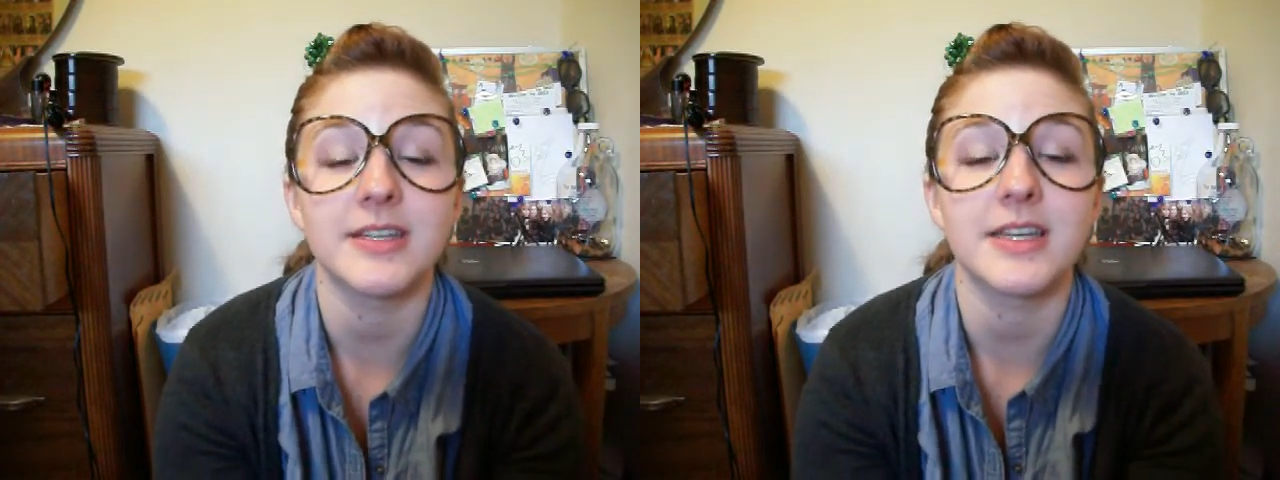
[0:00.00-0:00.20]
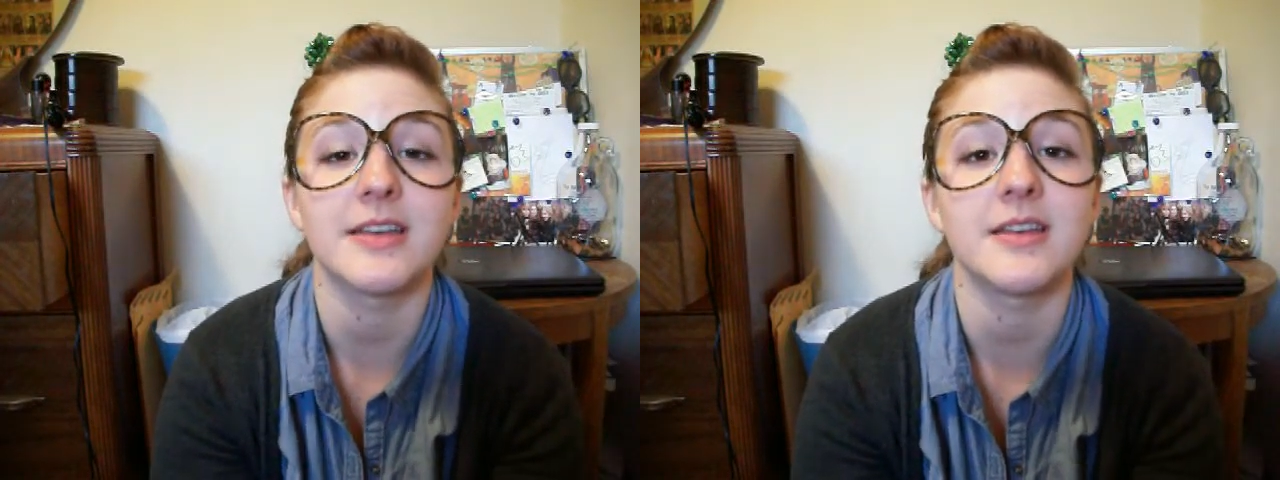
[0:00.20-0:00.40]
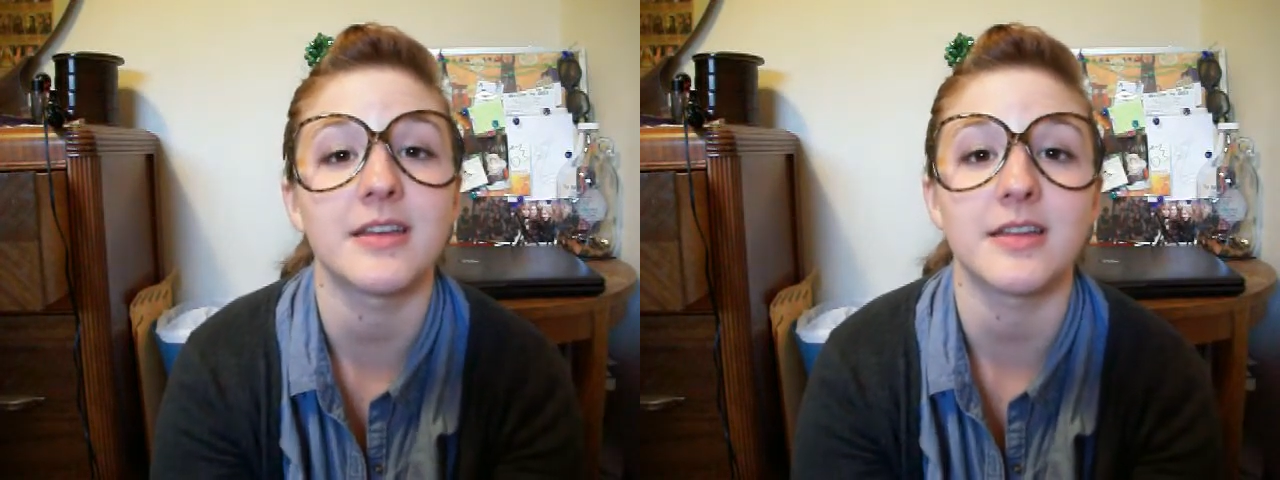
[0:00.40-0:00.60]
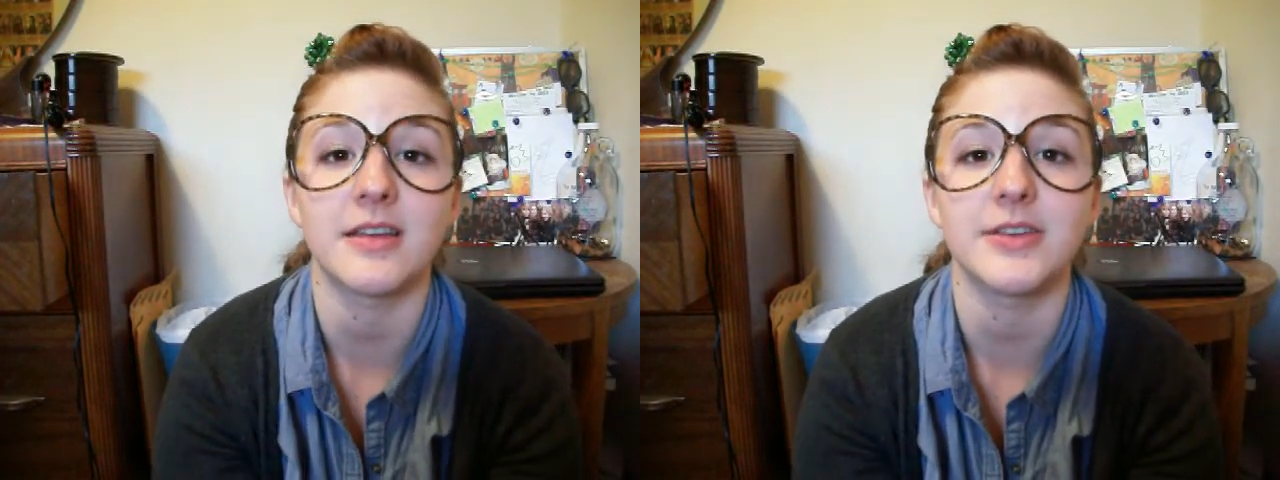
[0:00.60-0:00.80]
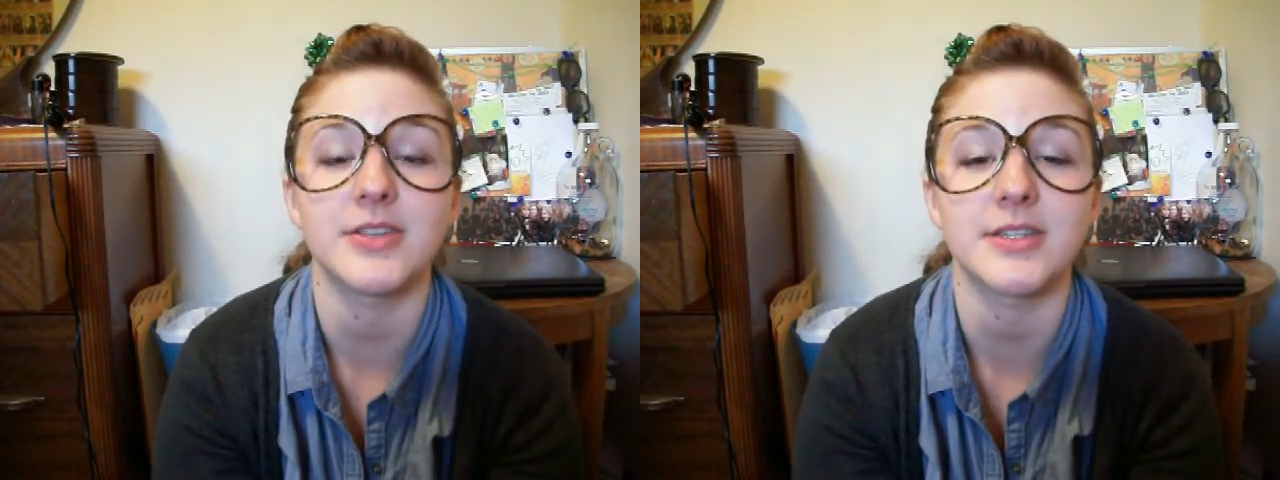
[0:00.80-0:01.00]
and
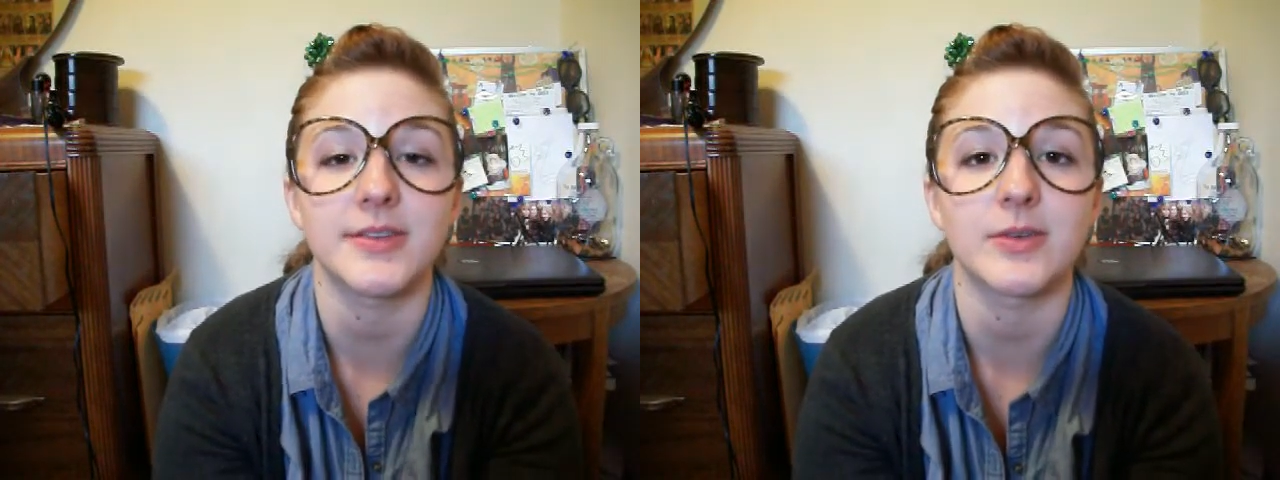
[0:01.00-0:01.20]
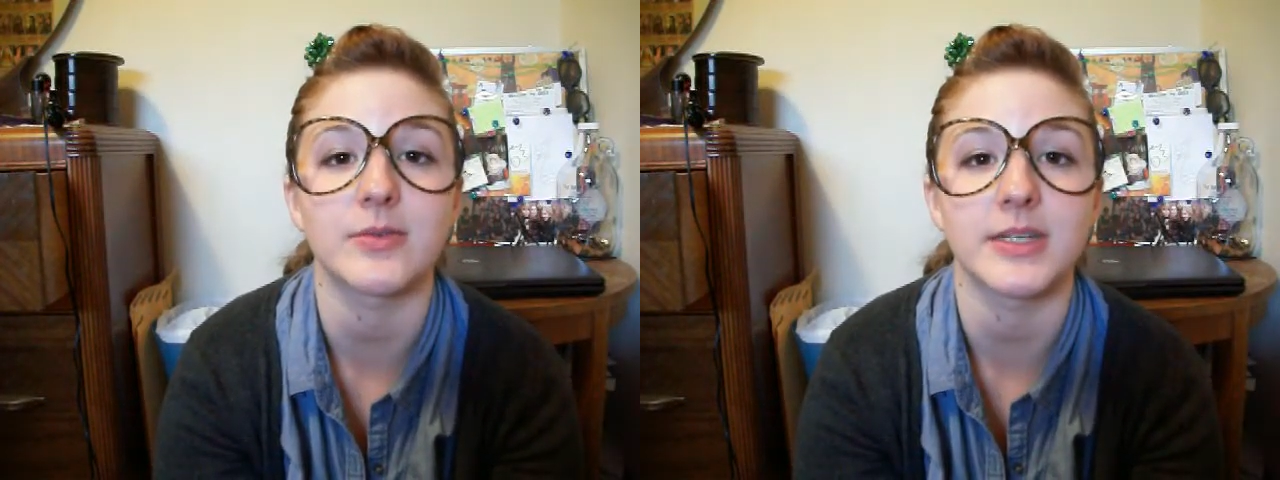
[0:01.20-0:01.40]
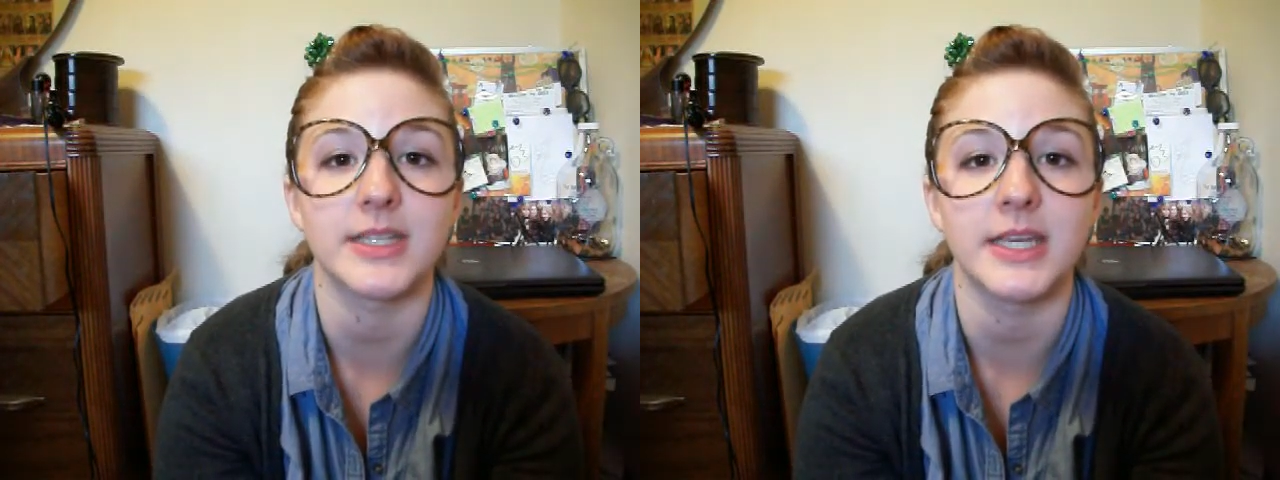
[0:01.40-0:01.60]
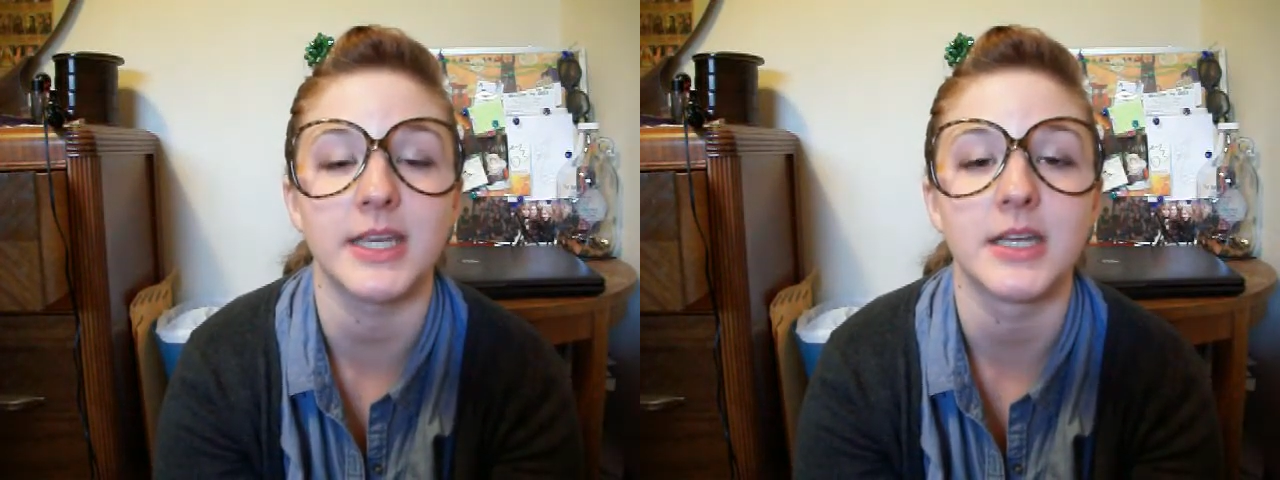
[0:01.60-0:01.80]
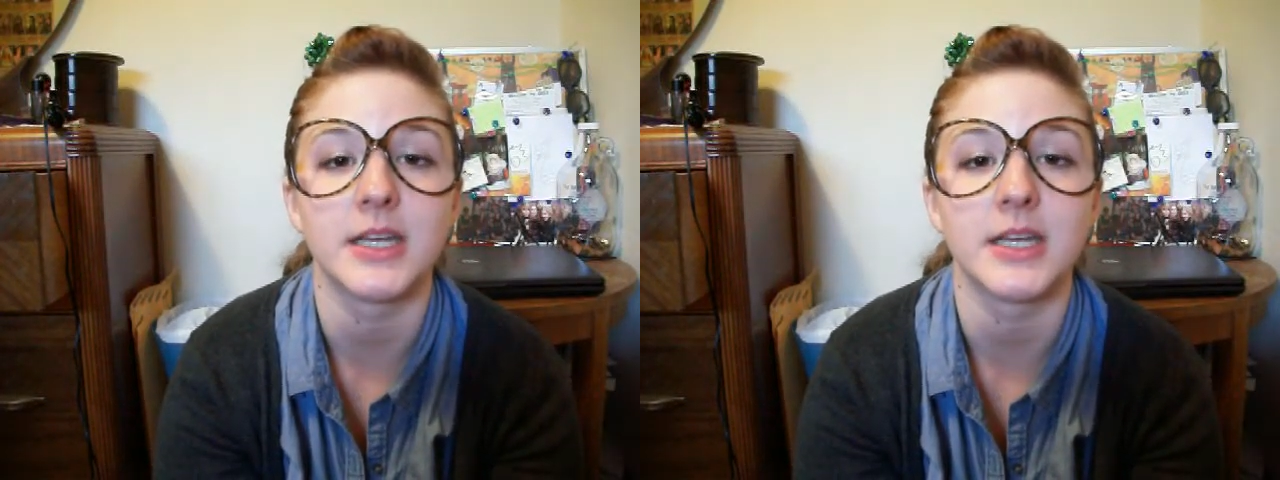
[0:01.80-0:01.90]
I just feel really